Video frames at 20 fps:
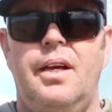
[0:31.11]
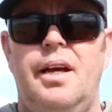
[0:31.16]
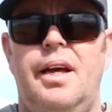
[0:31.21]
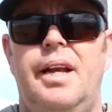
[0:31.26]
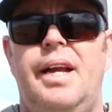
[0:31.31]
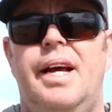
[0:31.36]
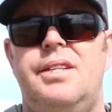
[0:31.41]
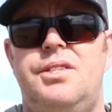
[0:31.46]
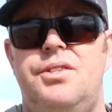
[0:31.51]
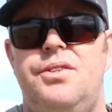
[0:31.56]

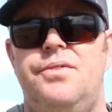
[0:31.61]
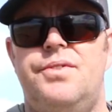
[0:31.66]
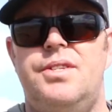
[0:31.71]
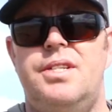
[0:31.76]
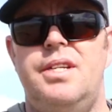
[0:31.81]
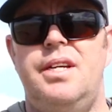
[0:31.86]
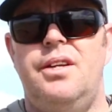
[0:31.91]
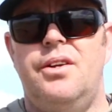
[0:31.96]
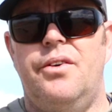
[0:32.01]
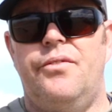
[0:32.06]
And as you've
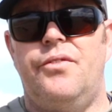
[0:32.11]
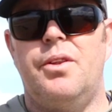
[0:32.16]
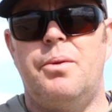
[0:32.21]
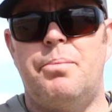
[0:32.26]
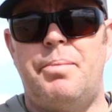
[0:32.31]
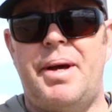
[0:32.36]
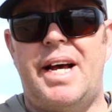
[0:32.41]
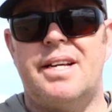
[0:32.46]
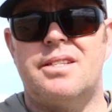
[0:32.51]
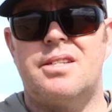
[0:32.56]
seen over
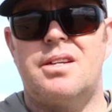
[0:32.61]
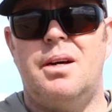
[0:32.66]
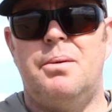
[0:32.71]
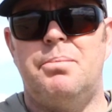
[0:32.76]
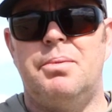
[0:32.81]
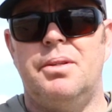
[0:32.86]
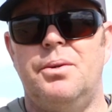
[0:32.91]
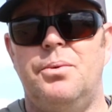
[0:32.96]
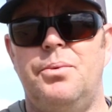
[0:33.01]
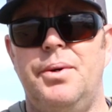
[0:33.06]
the past
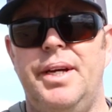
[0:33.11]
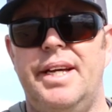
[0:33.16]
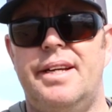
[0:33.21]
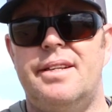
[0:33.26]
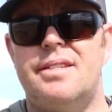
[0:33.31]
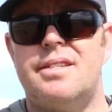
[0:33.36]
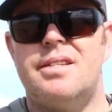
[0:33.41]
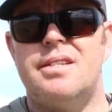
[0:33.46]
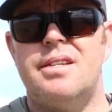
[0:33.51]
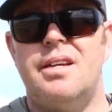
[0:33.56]
couple of
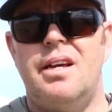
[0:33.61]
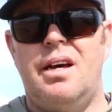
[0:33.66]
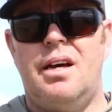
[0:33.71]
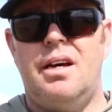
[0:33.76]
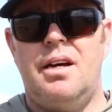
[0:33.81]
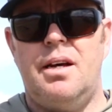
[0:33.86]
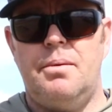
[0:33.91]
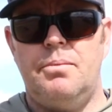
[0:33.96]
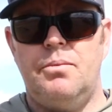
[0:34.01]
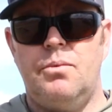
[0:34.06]
weeks,
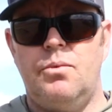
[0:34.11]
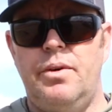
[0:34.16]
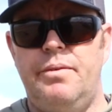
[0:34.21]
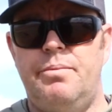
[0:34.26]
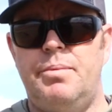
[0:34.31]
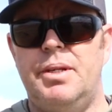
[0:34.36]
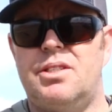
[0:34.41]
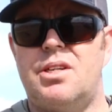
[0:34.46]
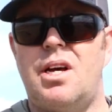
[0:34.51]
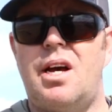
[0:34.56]

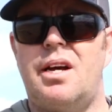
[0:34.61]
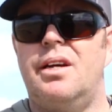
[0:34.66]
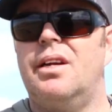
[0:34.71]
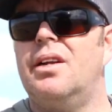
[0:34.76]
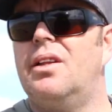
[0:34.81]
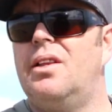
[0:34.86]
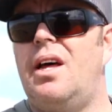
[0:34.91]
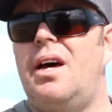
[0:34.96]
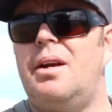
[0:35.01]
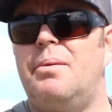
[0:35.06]
we've been
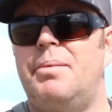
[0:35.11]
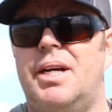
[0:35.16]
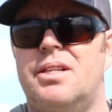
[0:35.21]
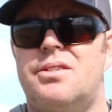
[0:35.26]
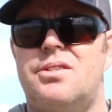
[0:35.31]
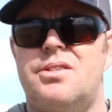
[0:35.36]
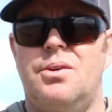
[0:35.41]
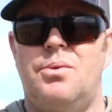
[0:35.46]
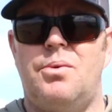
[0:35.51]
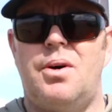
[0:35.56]
talking a lot
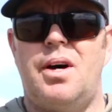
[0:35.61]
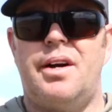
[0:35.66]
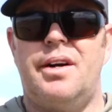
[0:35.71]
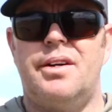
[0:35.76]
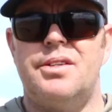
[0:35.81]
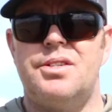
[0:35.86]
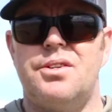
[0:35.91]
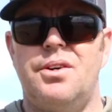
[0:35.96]
about still water.